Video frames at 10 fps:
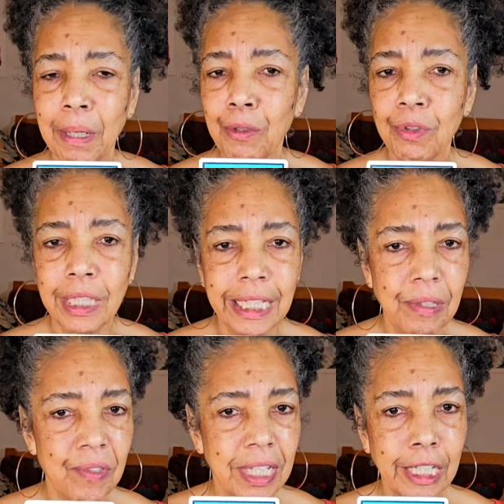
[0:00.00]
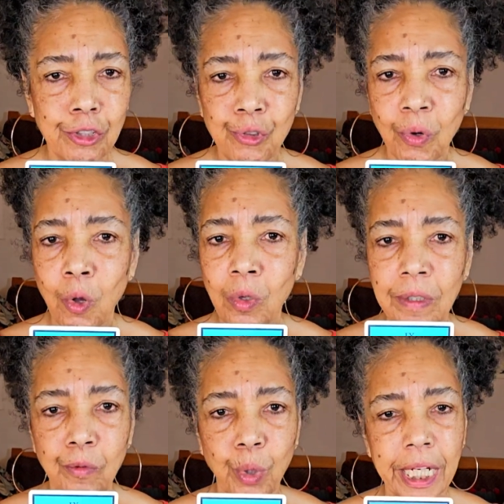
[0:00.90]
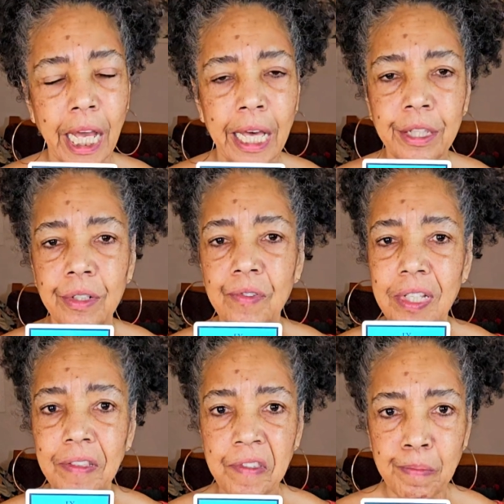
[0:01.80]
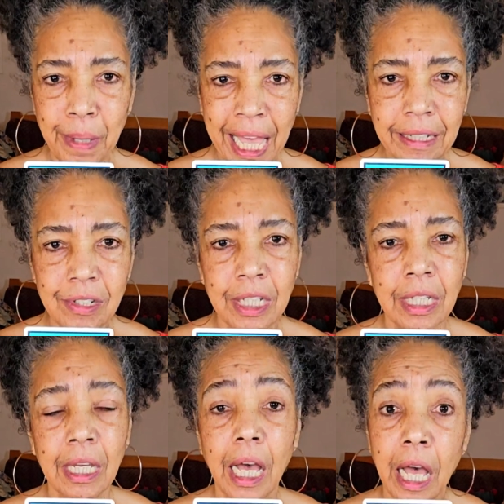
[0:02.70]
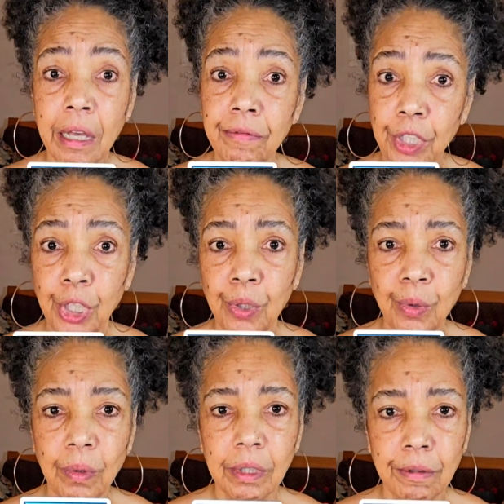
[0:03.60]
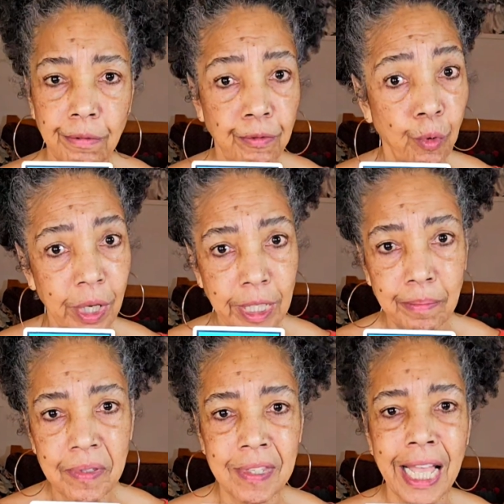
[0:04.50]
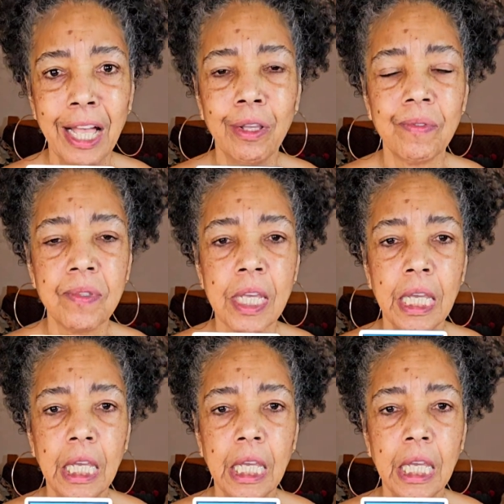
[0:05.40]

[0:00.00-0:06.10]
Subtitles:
by releasing control of what others expect of you for themselves.